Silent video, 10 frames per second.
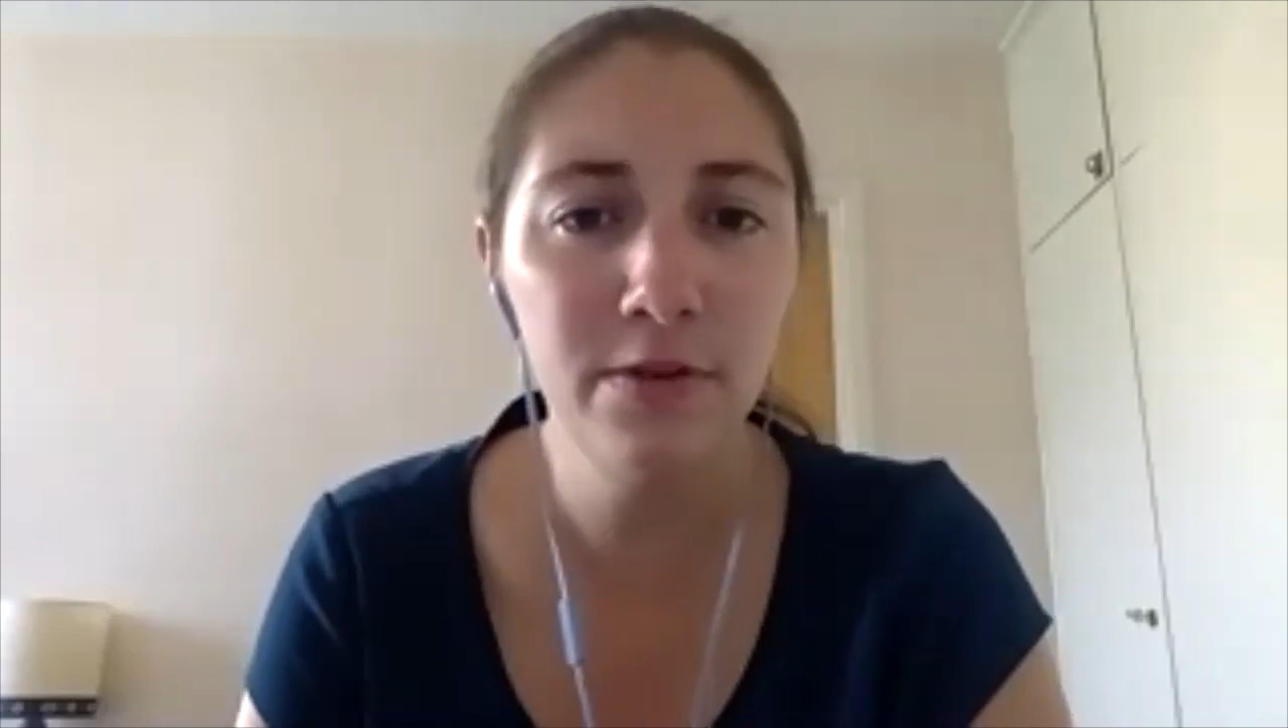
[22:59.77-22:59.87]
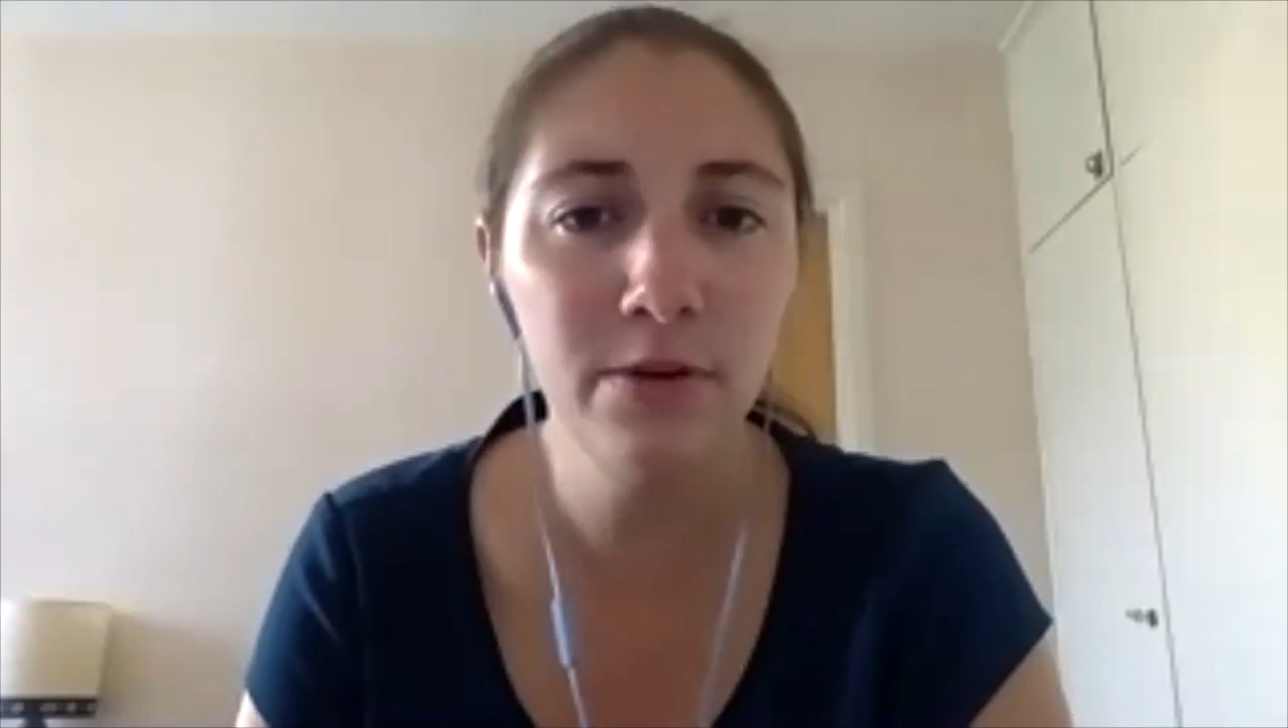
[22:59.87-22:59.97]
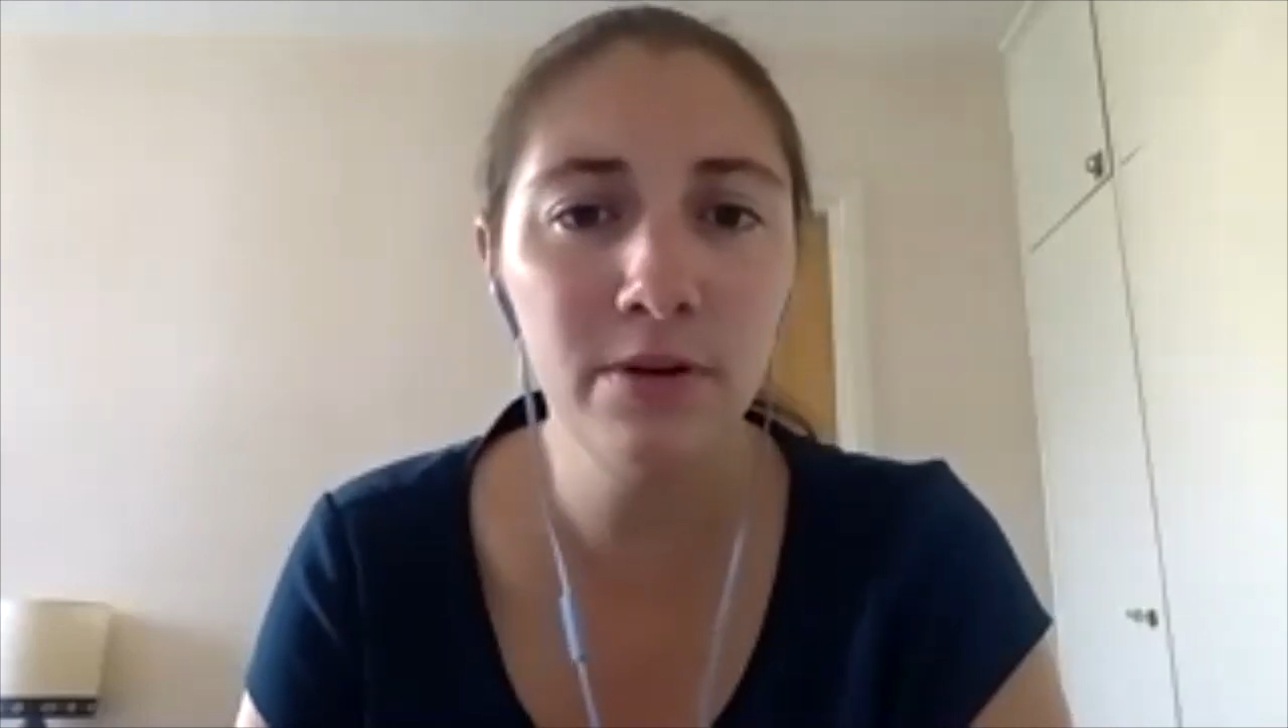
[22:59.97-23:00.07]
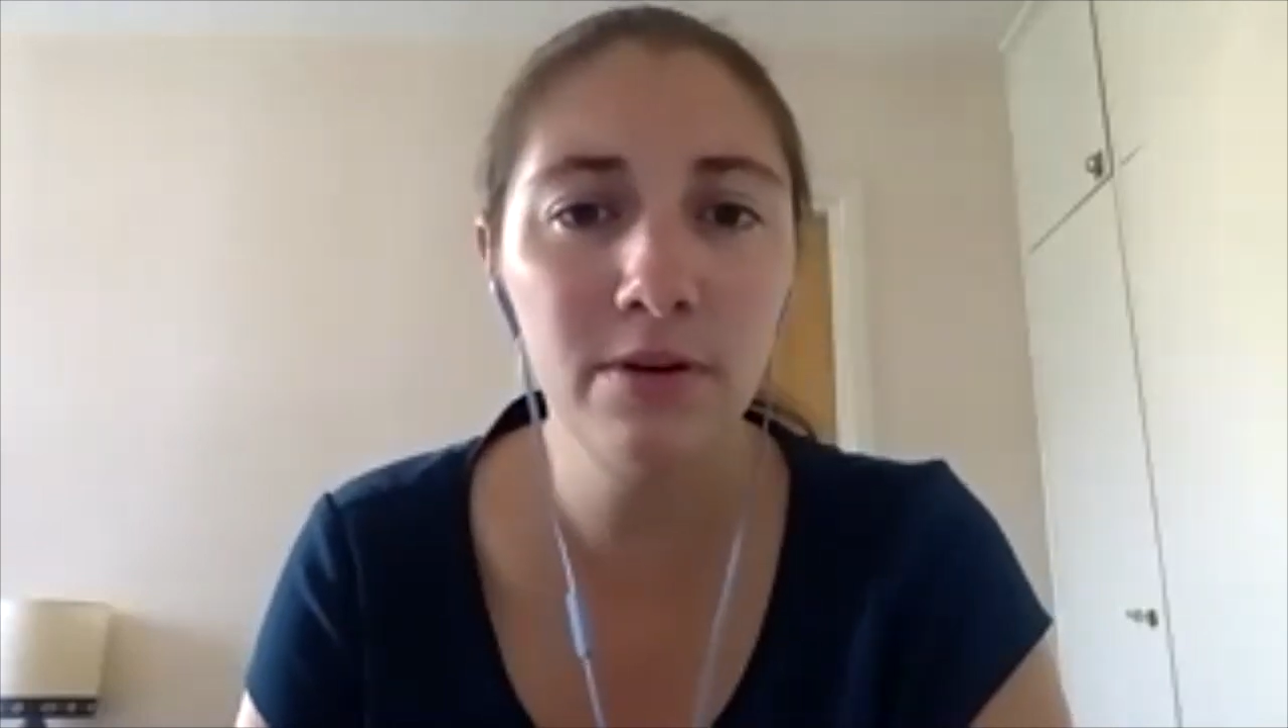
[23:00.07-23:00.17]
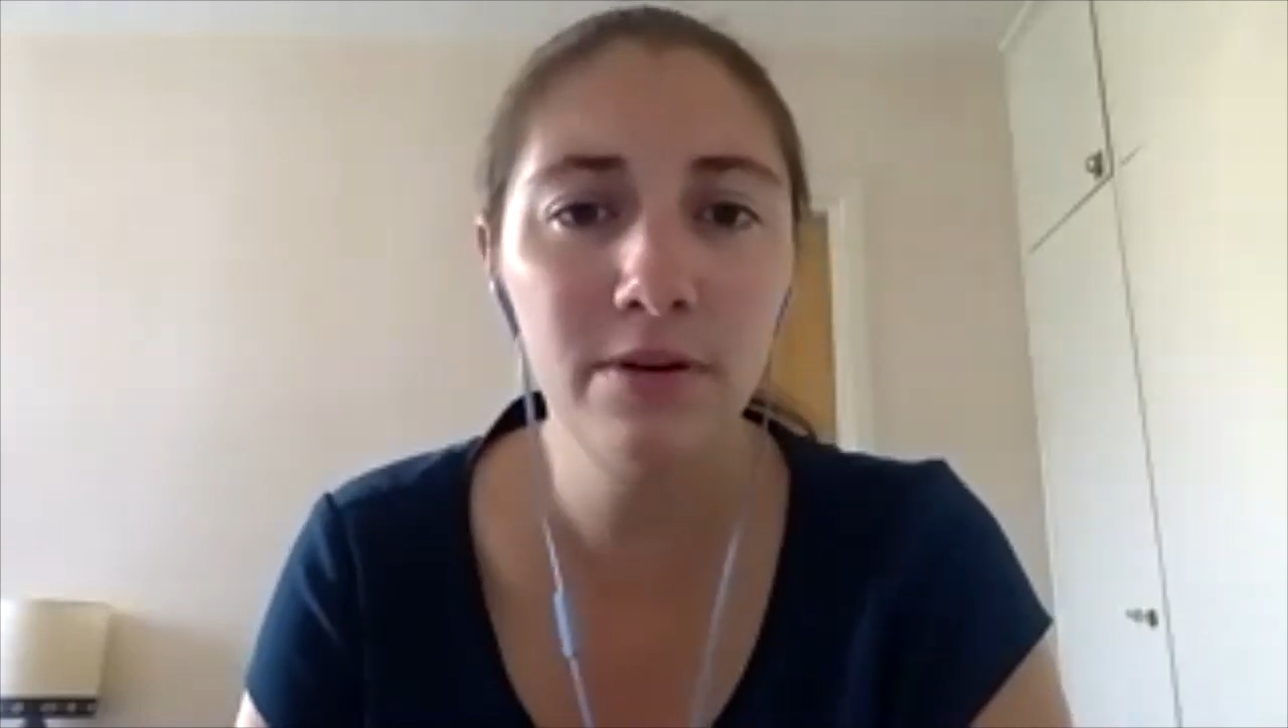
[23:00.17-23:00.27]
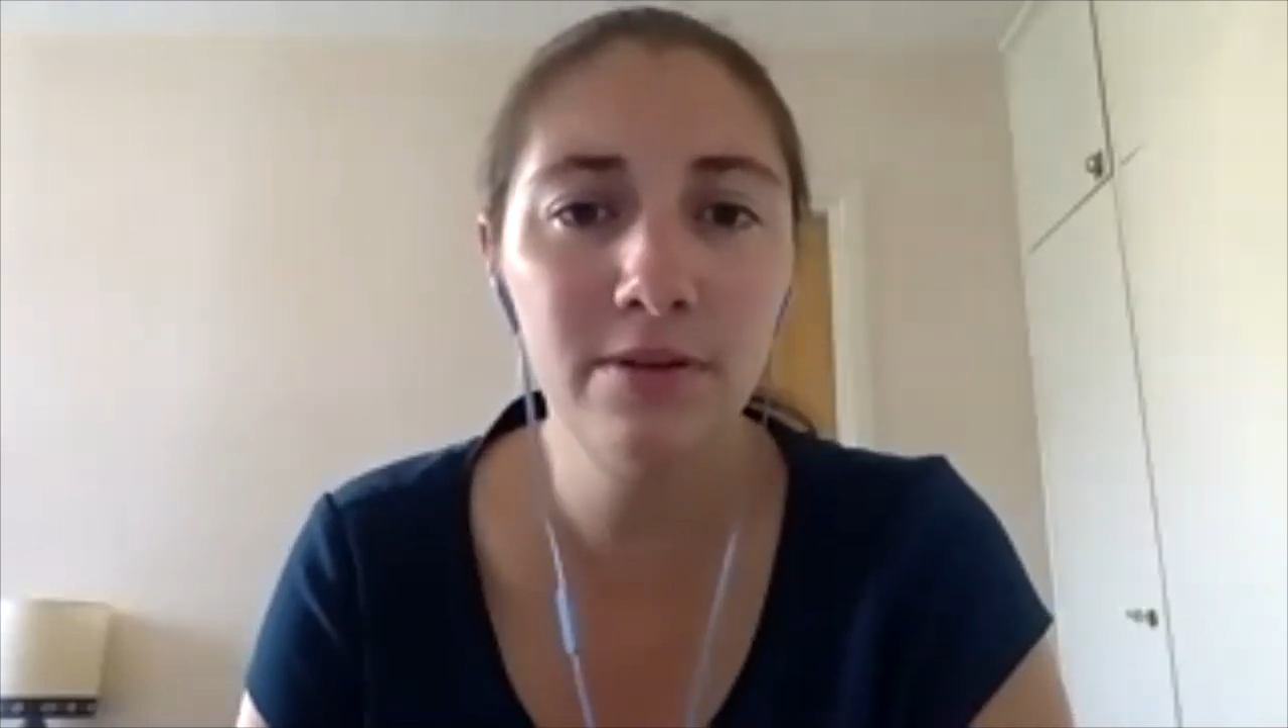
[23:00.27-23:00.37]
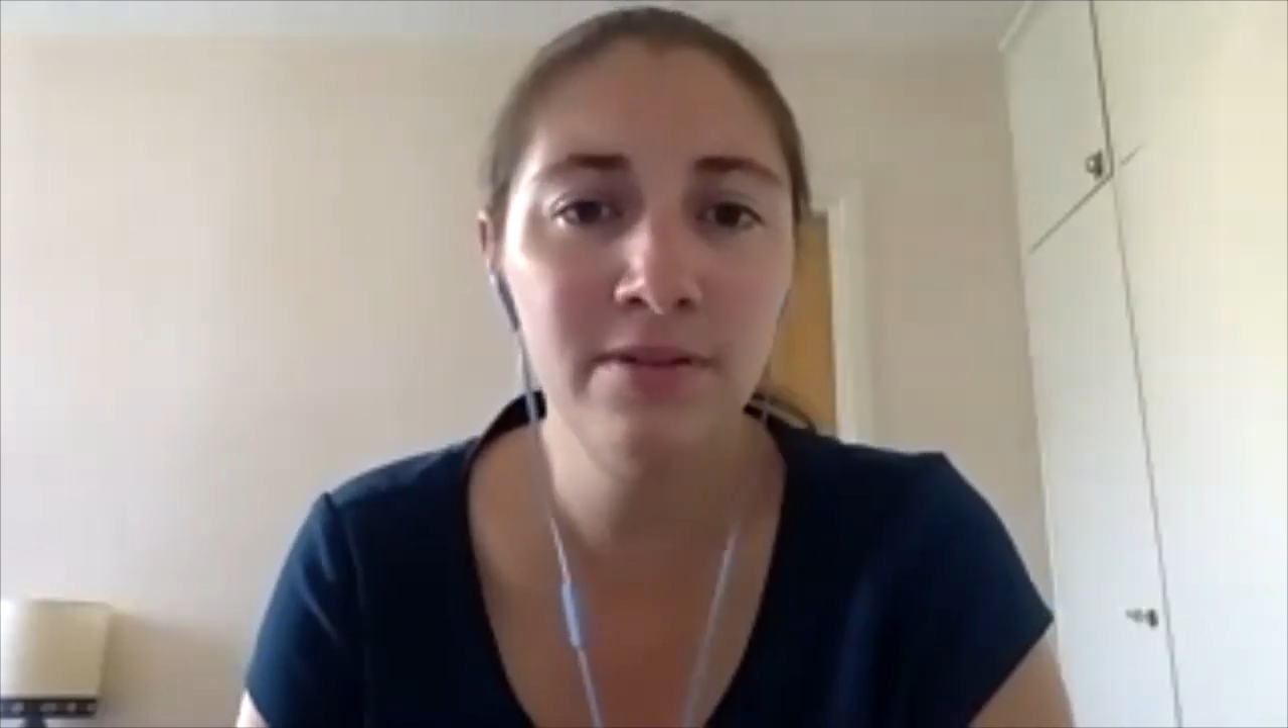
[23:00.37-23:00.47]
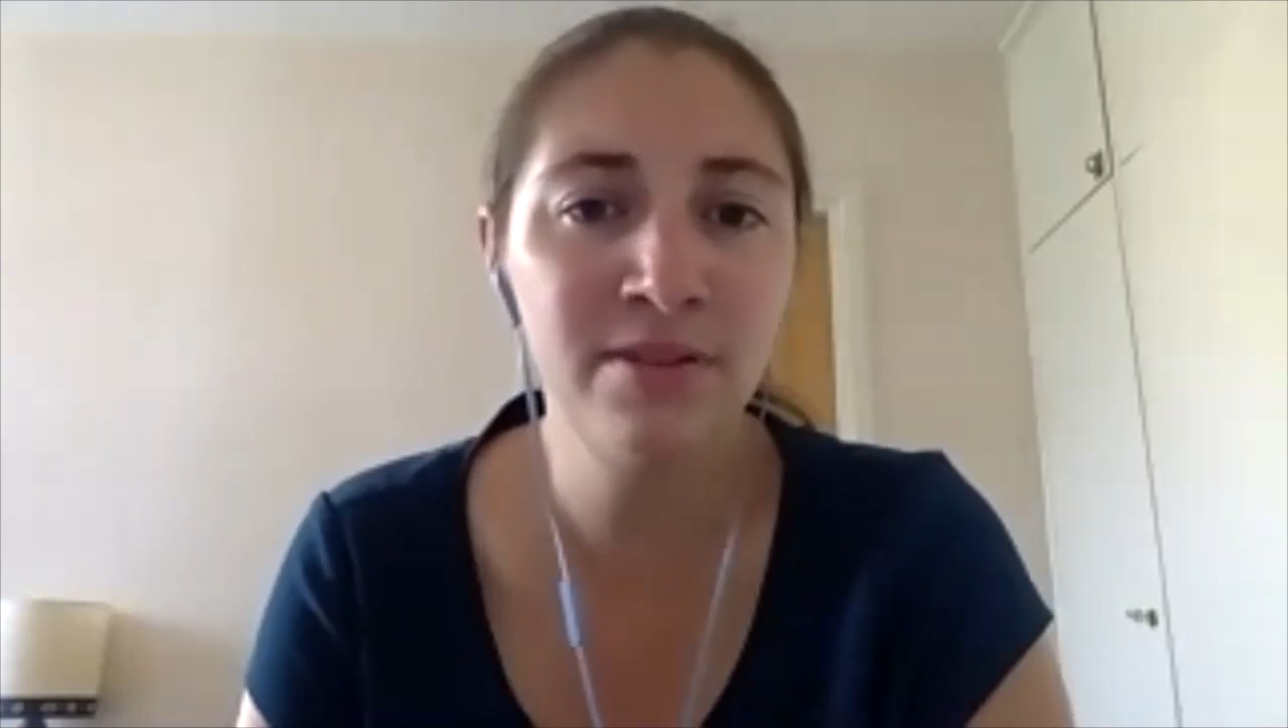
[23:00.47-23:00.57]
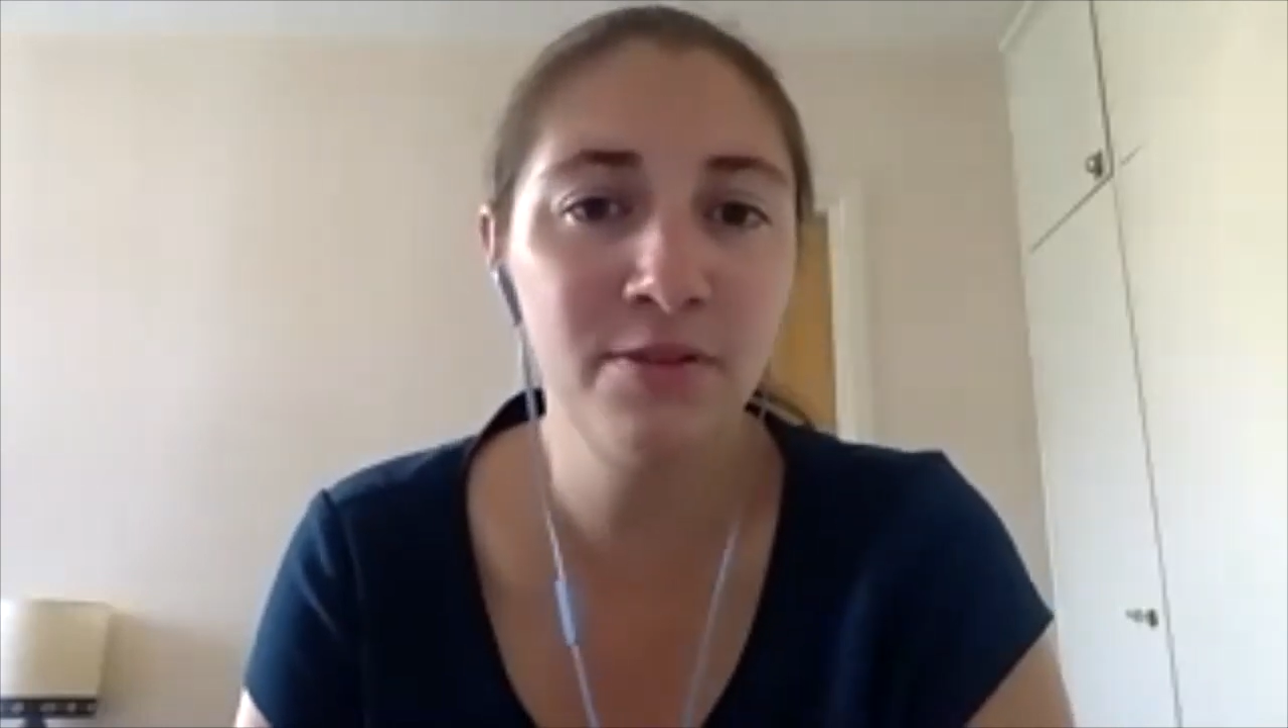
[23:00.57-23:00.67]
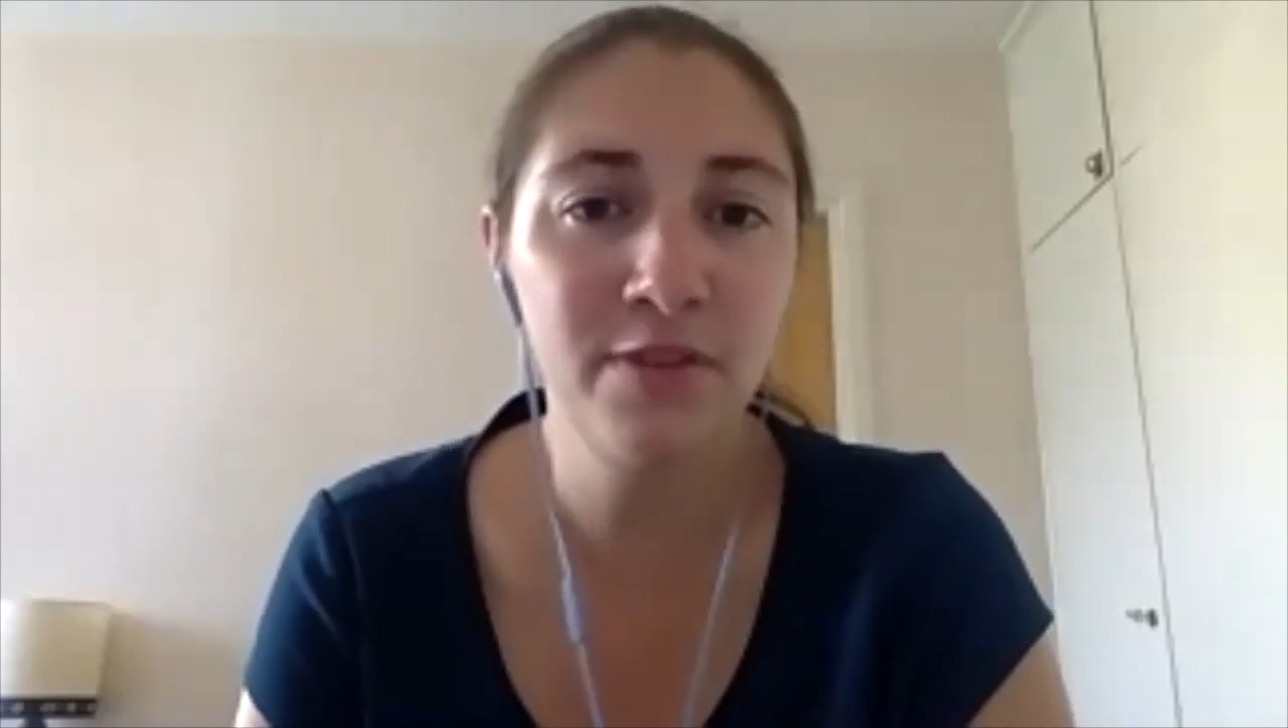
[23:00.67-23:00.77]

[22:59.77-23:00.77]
you're sort of